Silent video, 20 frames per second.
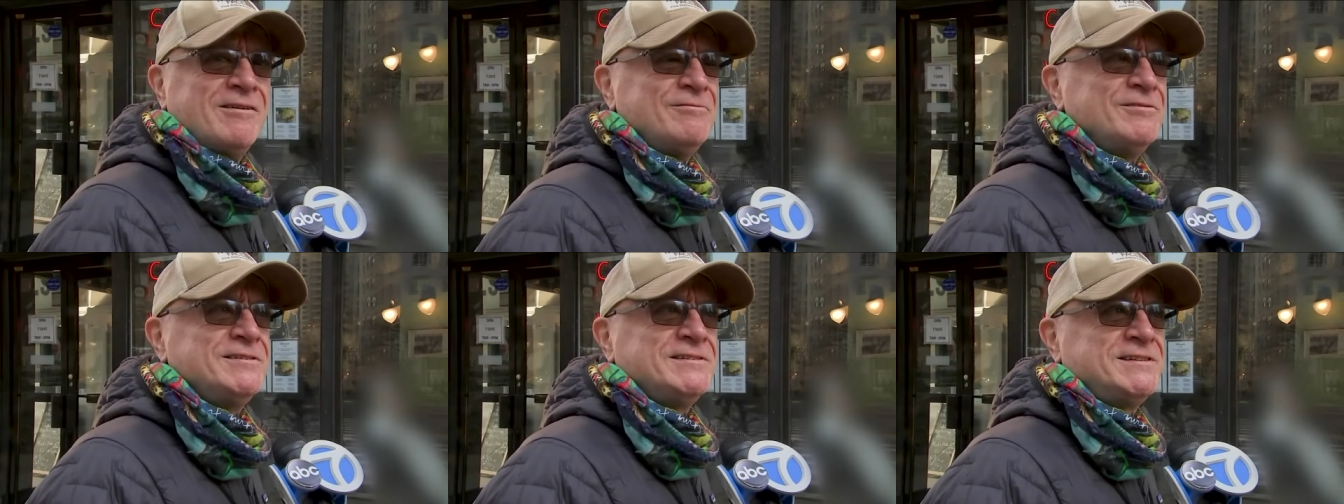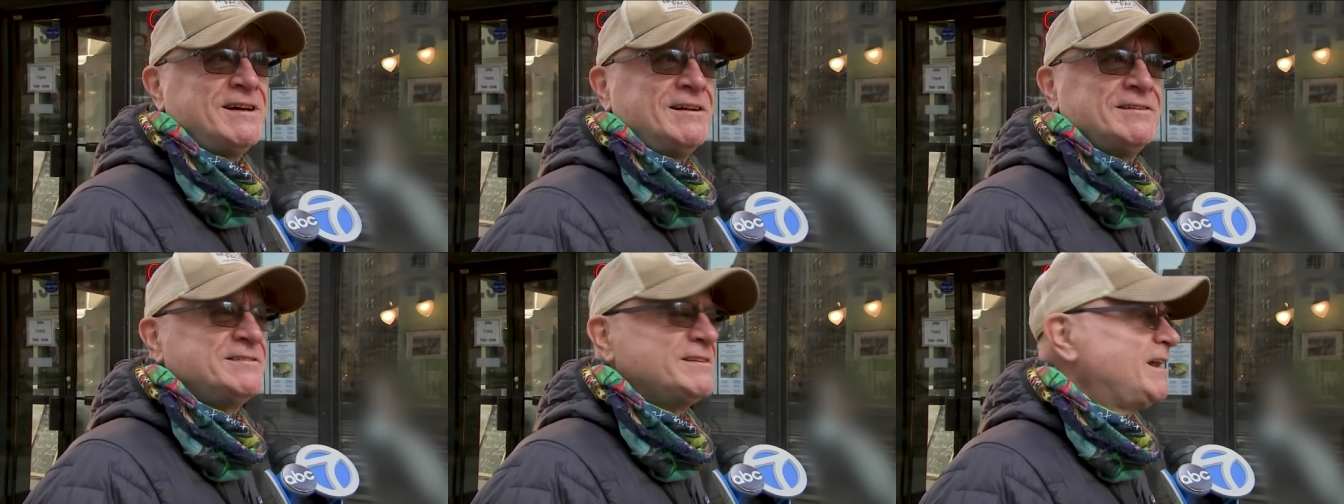I wouldn't
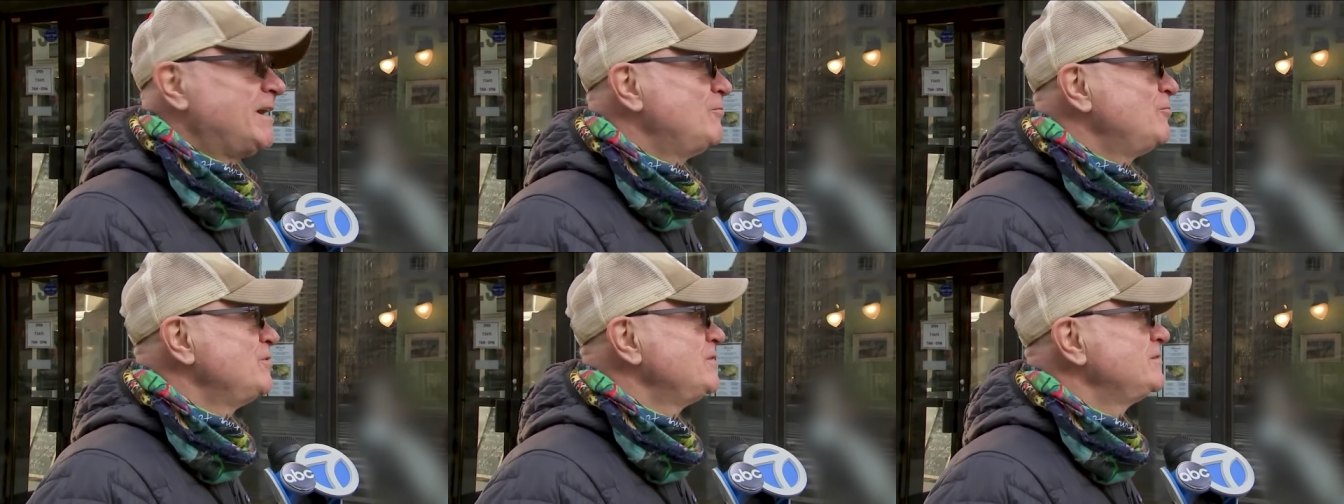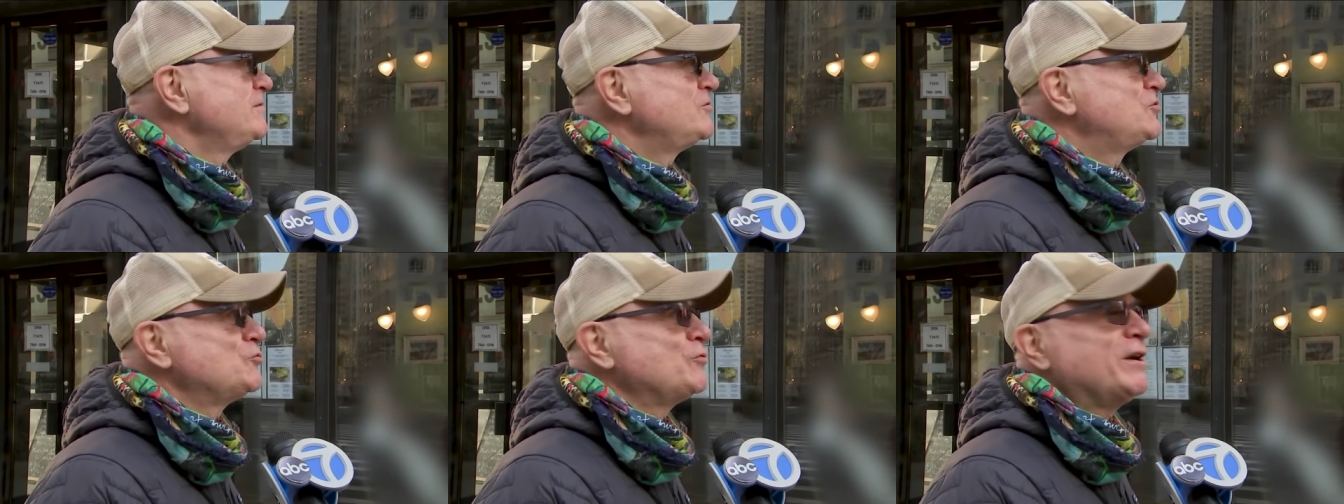touch it. I
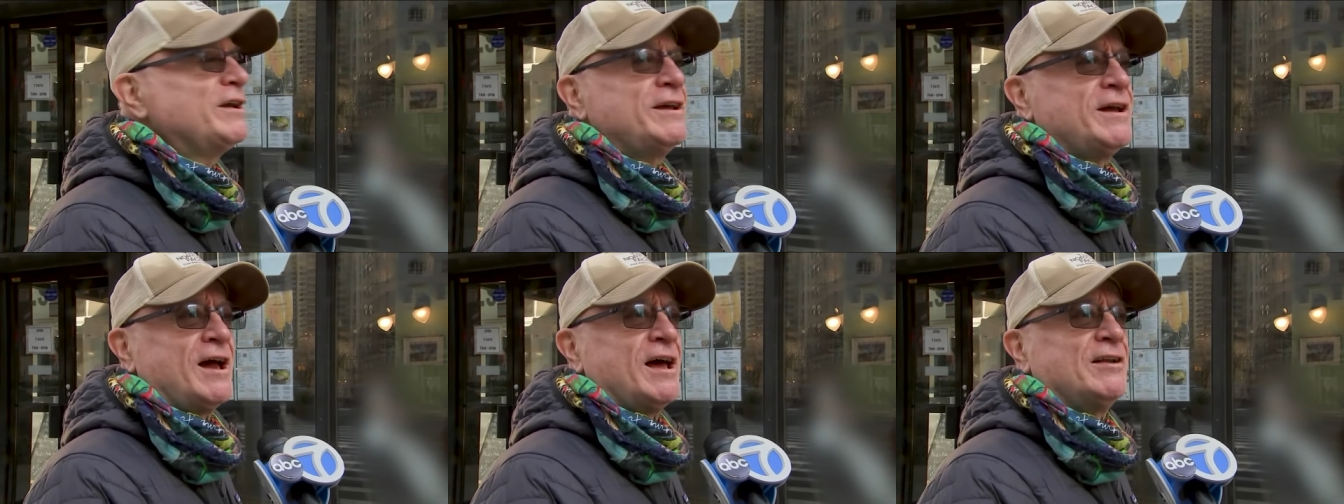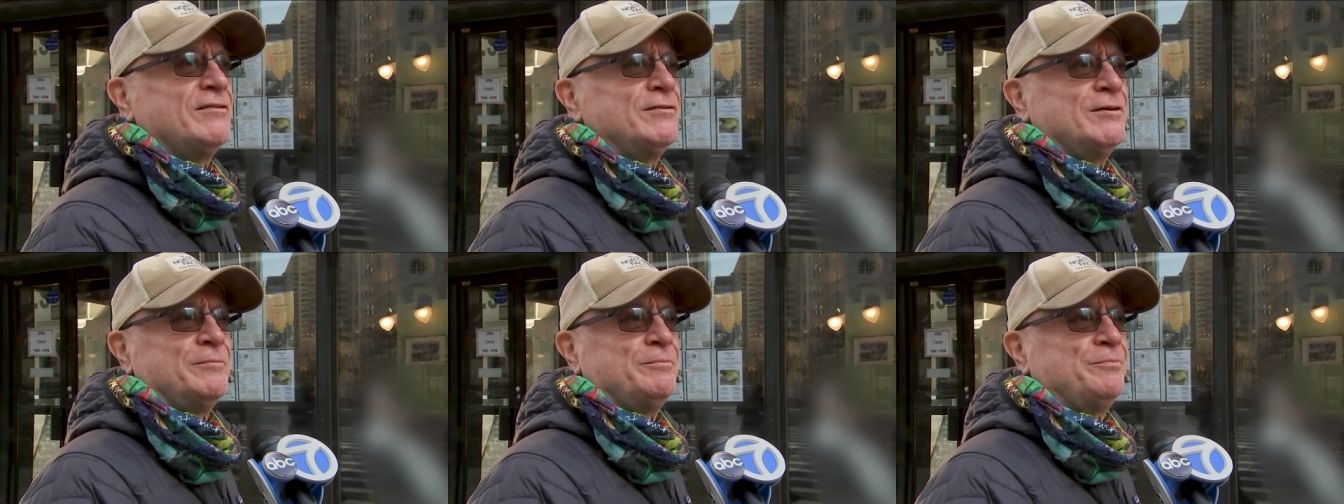wouldn't drink
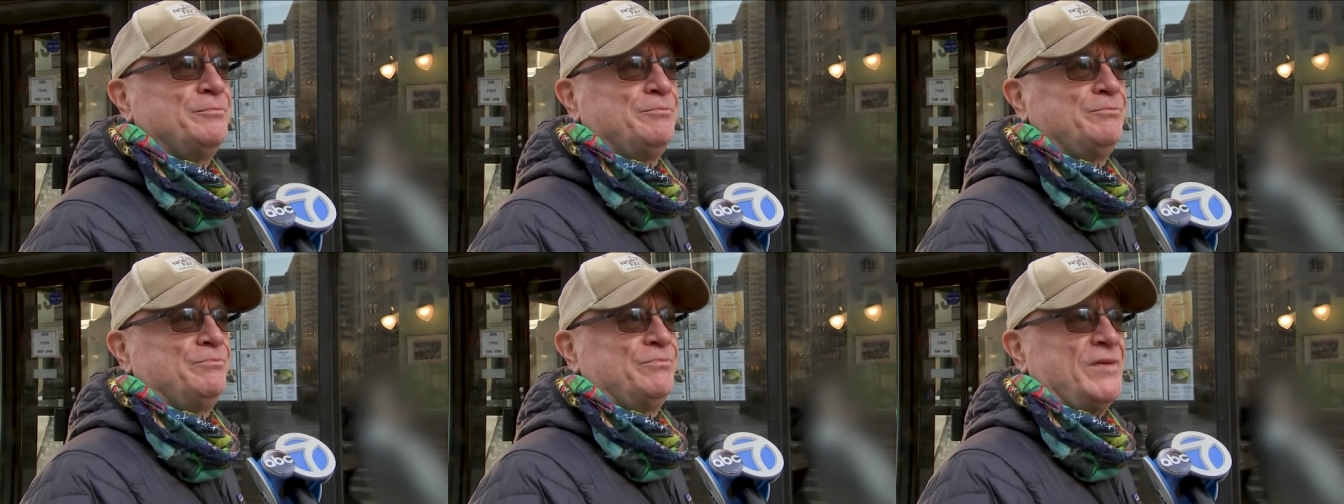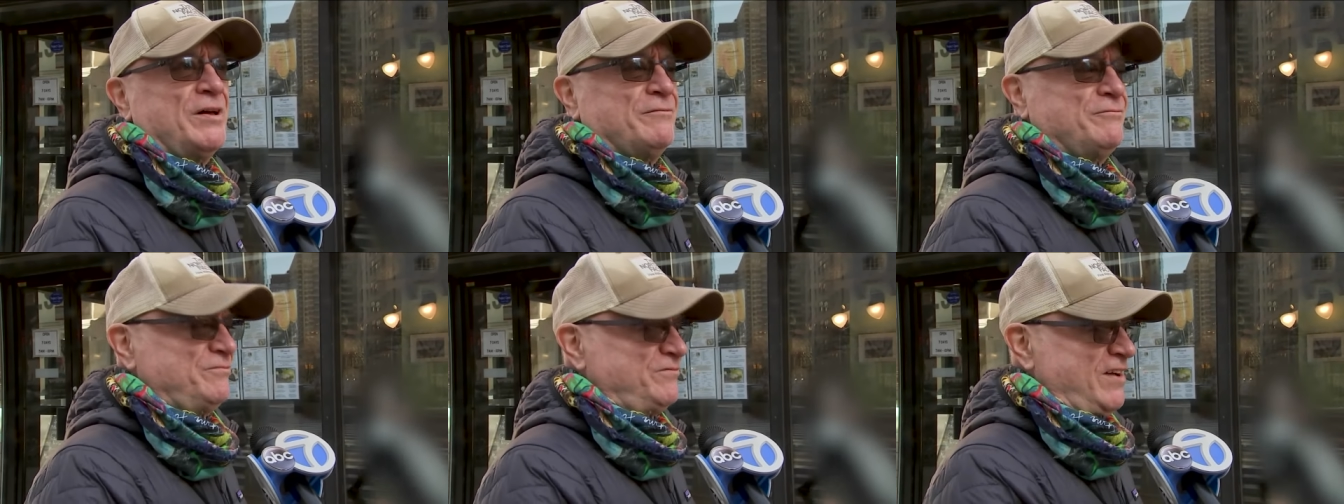out of
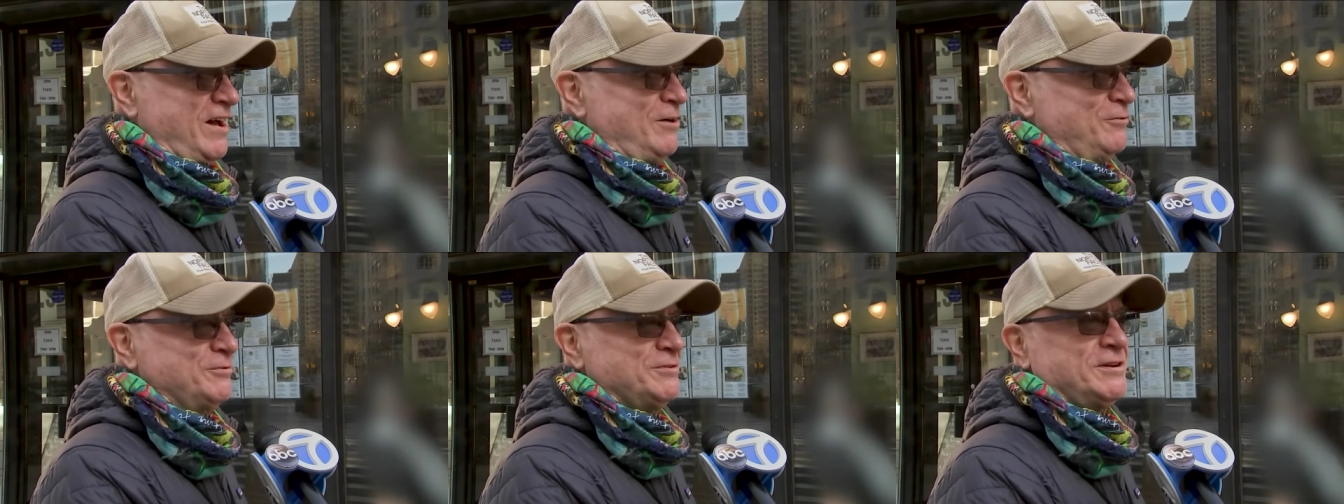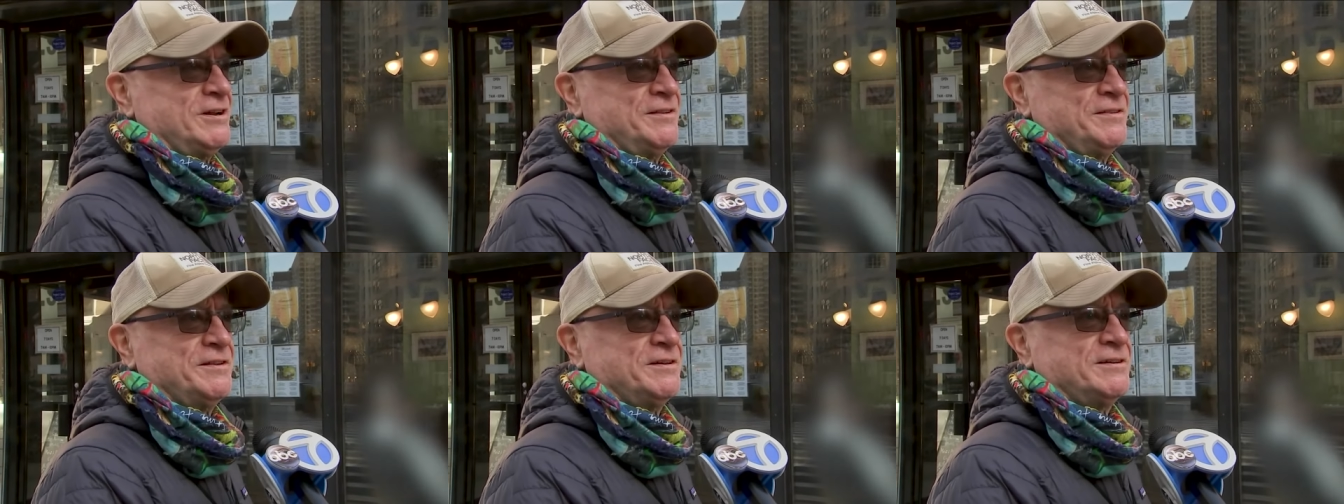a, a
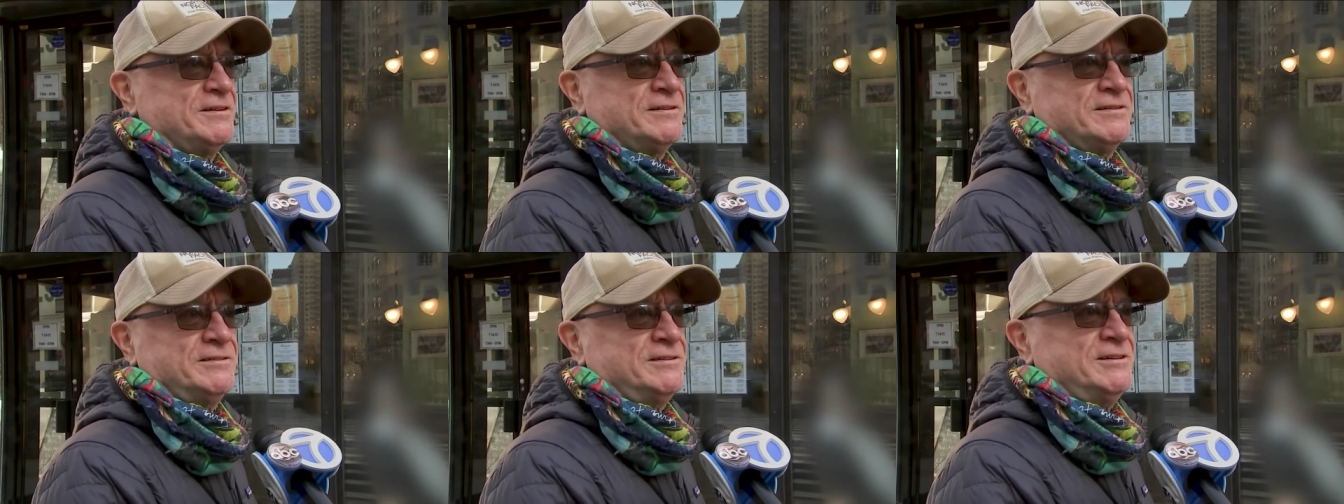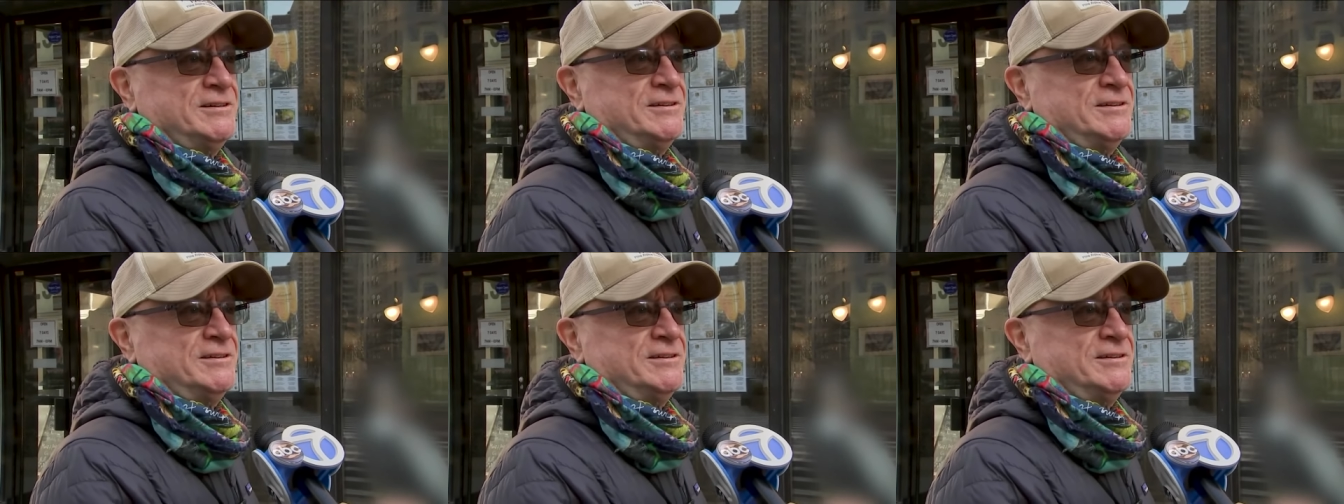fountain on the